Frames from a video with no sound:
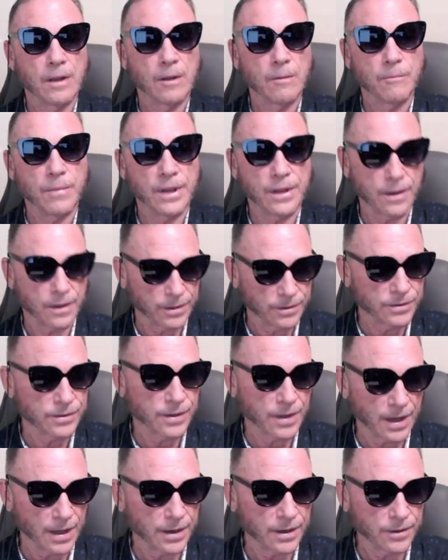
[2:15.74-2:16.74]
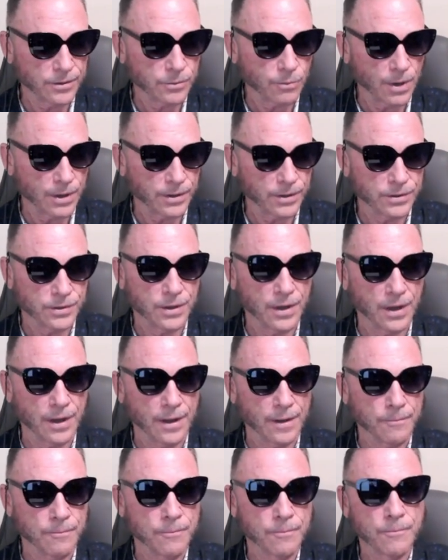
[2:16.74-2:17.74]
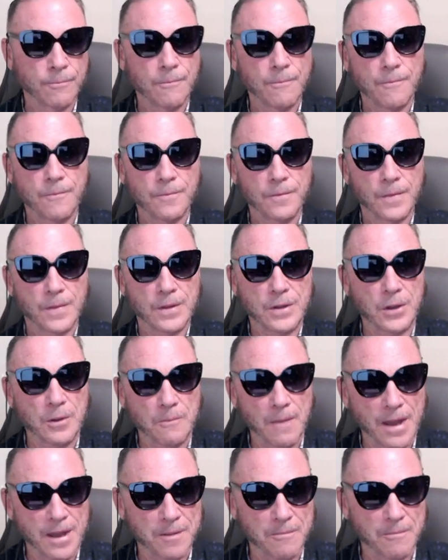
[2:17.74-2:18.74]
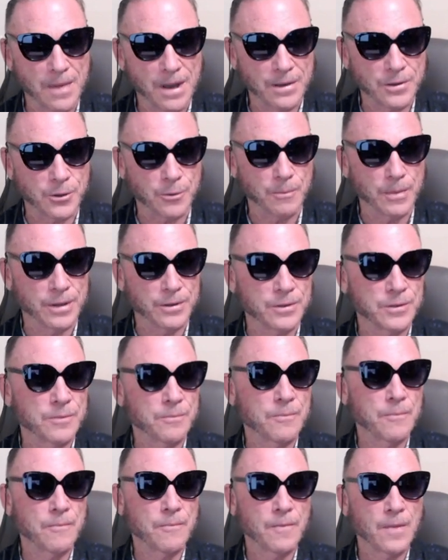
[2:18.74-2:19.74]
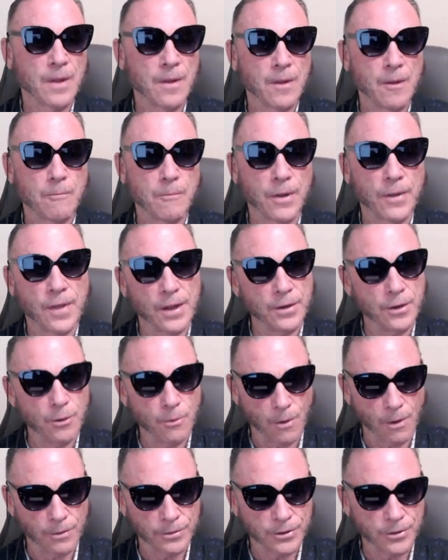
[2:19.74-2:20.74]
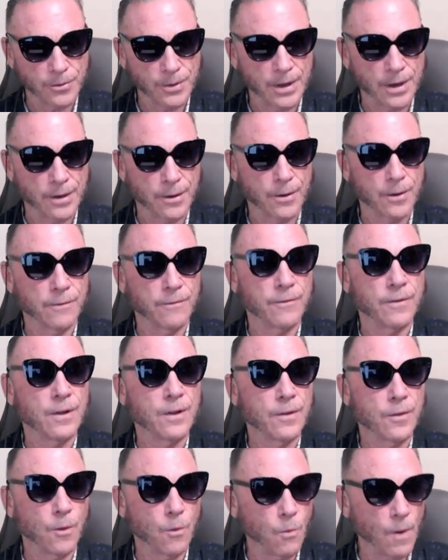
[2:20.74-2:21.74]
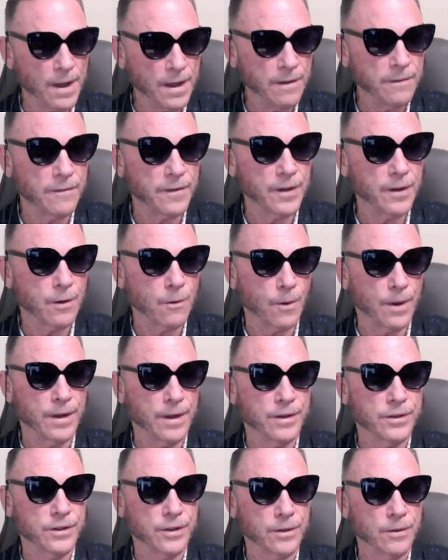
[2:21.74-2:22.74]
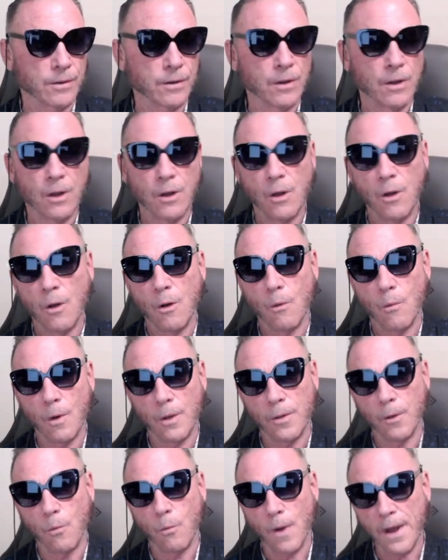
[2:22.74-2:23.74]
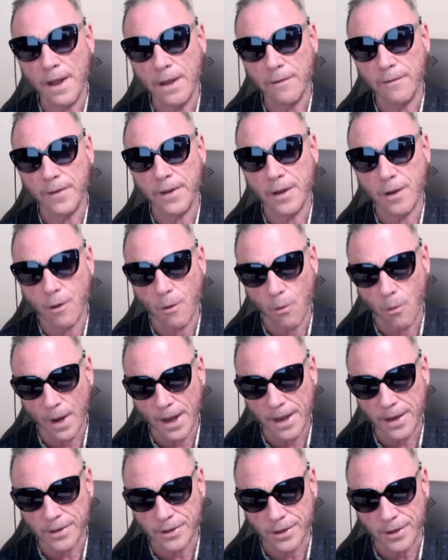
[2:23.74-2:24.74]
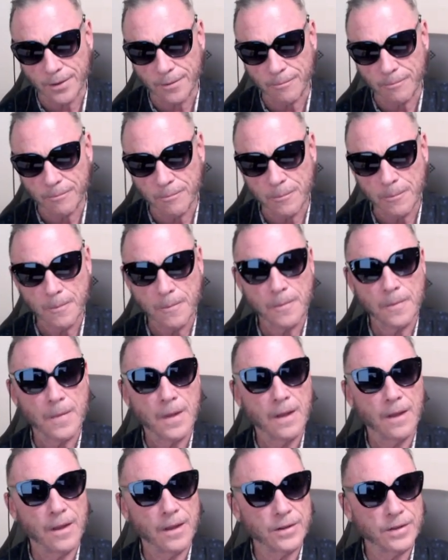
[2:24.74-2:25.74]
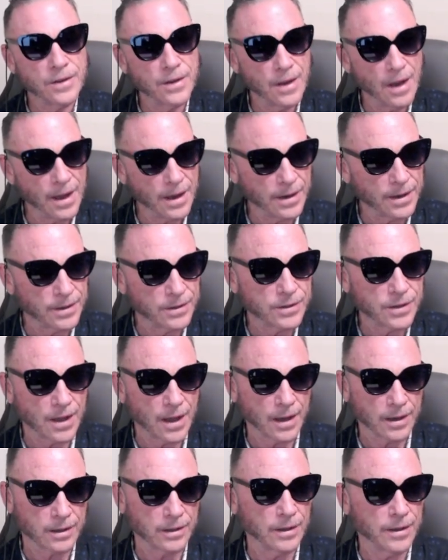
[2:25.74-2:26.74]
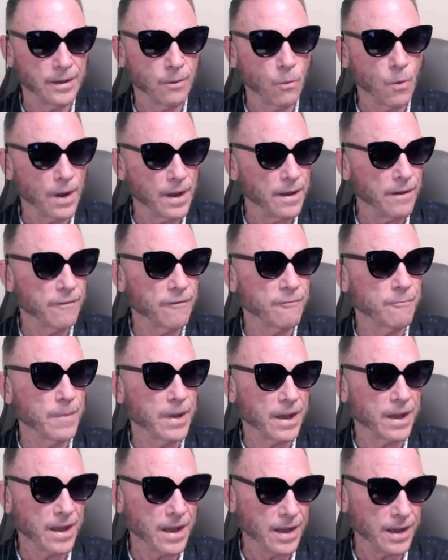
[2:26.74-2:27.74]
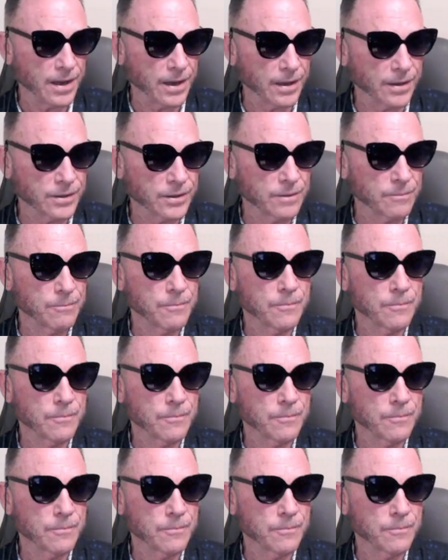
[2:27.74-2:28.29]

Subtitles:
because that is what is done to make measurements. But then you also hear of the wave equation. Well, the wave equation is not exactly wave mechanics.